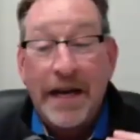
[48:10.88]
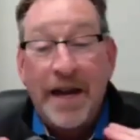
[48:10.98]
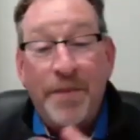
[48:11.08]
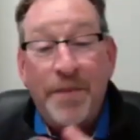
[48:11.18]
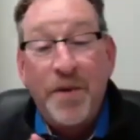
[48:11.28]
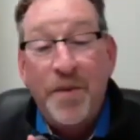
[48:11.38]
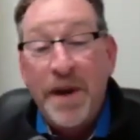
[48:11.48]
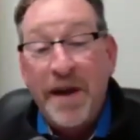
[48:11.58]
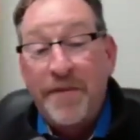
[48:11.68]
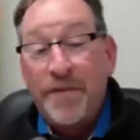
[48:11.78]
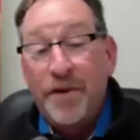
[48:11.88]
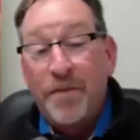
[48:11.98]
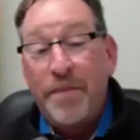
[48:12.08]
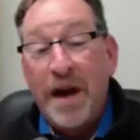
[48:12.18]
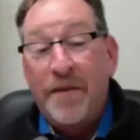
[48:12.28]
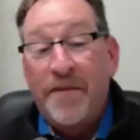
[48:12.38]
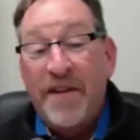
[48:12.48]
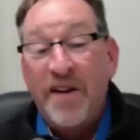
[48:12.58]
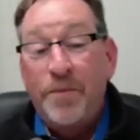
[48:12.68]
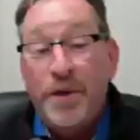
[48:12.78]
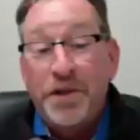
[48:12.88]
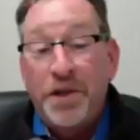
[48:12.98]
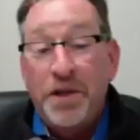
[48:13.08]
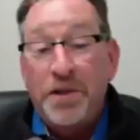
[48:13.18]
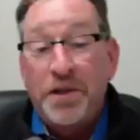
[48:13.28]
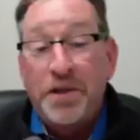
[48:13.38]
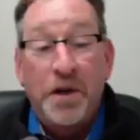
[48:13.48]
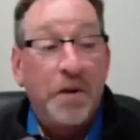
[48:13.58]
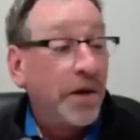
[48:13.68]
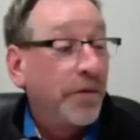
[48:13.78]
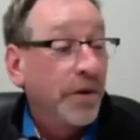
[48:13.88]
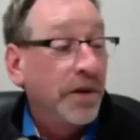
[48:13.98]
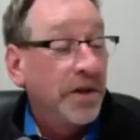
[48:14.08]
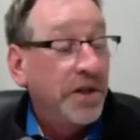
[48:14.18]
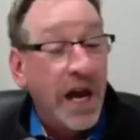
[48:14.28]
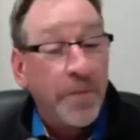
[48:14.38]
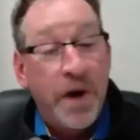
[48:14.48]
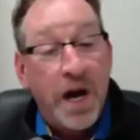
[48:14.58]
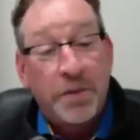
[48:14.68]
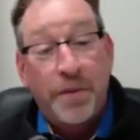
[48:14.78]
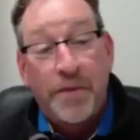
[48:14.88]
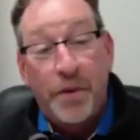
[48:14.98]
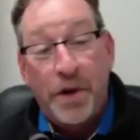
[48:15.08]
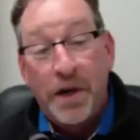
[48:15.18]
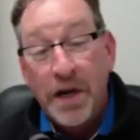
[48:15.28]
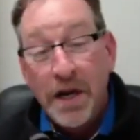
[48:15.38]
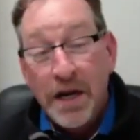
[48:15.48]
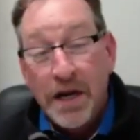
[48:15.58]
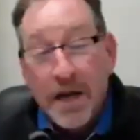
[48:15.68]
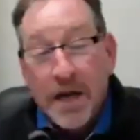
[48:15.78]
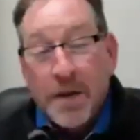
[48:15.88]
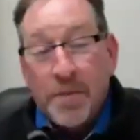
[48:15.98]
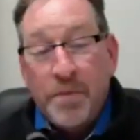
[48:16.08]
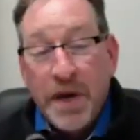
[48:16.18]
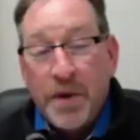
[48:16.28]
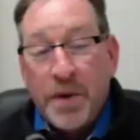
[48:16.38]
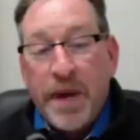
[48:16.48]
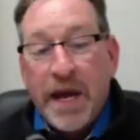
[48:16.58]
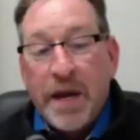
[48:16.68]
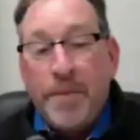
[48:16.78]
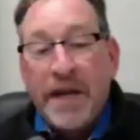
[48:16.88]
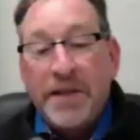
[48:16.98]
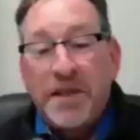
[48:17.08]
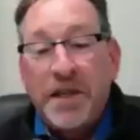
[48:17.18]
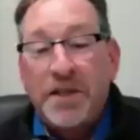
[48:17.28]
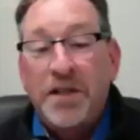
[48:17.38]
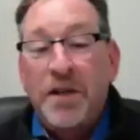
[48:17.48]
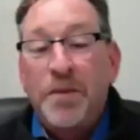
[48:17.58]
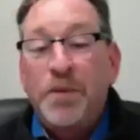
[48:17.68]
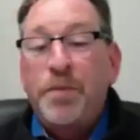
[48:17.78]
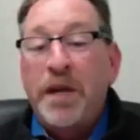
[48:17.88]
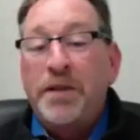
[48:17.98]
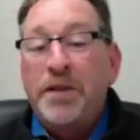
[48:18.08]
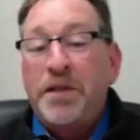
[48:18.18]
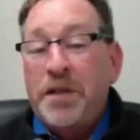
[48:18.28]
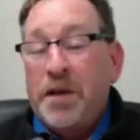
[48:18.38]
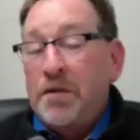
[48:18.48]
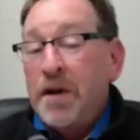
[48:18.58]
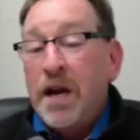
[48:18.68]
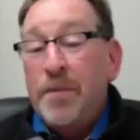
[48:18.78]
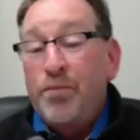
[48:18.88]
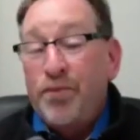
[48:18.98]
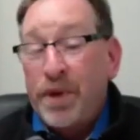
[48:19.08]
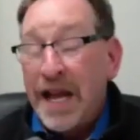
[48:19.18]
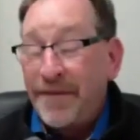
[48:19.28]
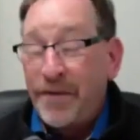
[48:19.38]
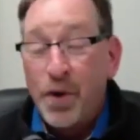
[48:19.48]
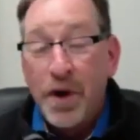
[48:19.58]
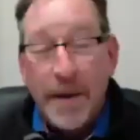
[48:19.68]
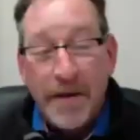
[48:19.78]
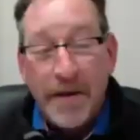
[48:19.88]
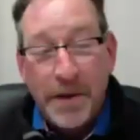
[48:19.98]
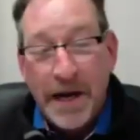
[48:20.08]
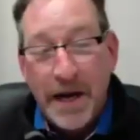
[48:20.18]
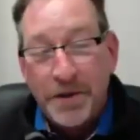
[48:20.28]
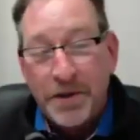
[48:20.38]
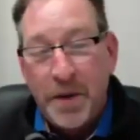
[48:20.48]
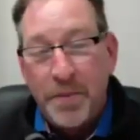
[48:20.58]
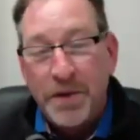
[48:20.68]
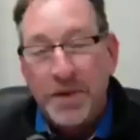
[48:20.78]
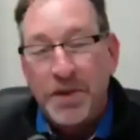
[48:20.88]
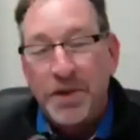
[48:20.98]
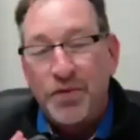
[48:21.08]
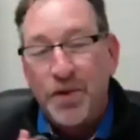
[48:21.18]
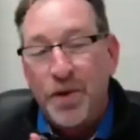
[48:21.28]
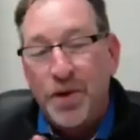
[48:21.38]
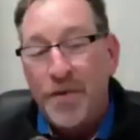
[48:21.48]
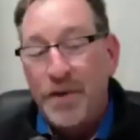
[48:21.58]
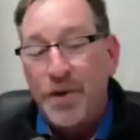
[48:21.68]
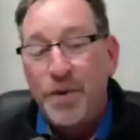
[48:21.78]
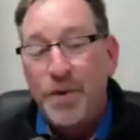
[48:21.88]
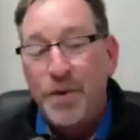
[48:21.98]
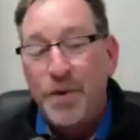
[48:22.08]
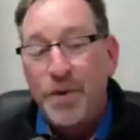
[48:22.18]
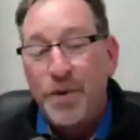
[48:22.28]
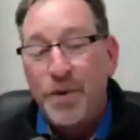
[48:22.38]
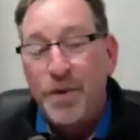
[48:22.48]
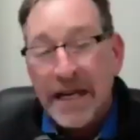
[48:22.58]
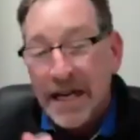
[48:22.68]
I've been with Ben for about five plus years or so. I threw it in the chat box before. Being with Ben, Ben Systems, Ben CRM, platform, everything else, our business has grown over 200%.